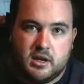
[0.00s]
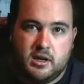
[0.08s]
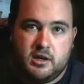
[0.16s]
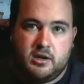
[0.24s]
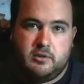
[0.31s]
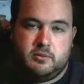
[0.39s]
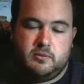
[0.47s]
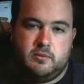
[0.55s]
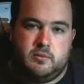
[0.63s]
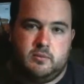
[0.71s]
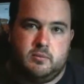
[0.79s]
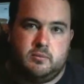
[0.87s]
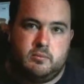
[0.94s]

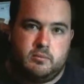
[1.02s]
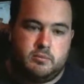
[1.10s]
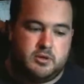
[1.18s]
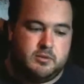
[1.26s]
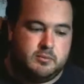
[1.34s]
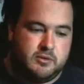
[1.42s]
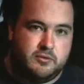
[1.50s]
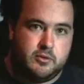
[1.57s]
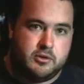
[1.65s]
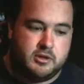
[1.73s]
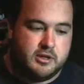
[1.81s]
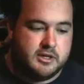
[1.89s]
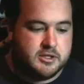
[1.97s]
But before
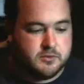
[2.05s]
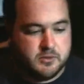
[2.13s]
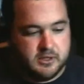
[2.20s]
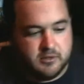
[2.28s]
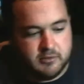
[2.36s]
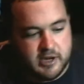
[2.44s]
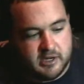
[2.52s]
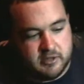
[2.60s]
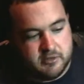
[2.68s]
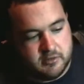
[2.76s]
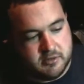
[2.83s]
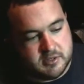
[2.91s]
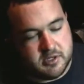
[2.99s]
the lens, we ran it
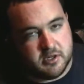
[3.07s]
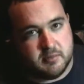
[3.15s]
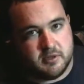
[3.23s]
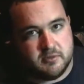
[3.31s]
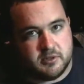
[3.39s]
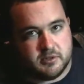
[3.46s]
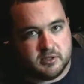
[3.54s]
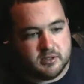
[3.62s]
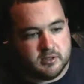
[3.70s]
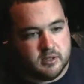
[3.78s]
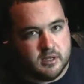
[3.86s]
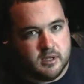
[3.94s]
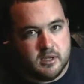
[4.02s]
through this Hartman filter.
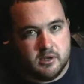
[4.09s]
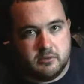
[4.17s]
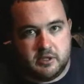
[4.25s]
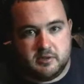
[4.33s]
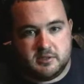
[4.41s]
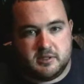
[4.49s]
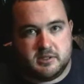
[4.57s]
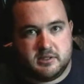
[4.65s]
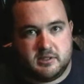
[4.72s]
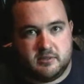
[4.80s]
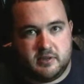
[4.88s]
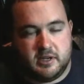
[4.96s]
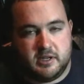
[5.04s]
We use this to
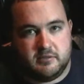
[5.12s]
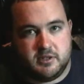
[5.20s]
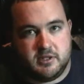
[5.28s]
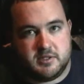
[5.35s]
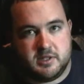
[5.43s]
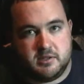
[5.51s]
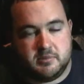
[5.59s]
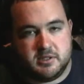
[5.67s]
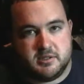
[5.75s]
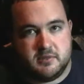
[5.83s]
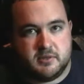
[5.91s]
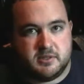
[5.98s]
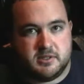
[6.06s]
find various elements
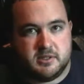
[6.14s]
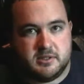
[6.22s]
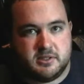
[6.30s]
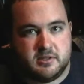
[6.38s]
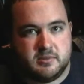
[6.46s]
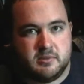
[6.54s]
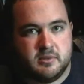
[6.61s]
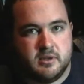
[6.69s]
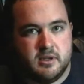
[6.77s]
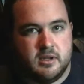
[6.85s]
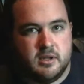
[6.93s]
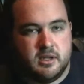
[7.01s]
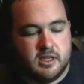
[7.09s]
of the system,
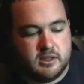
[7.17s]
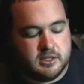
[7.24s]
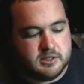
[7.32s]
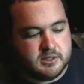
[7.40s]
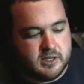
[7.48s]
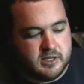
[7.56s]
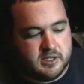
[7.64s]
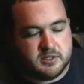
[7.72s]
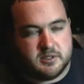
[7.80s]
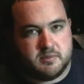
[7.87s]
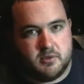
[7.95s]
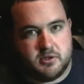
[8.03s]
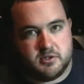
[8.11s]
in this
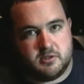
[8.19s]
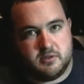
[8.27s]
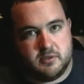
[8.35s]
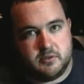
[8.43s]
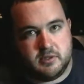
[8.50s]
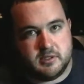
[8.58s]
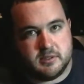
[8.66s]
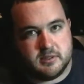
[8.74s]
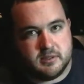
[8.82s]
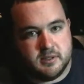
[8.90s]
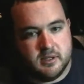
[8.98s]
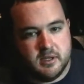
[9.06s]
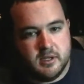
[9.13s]
case, marginal focus.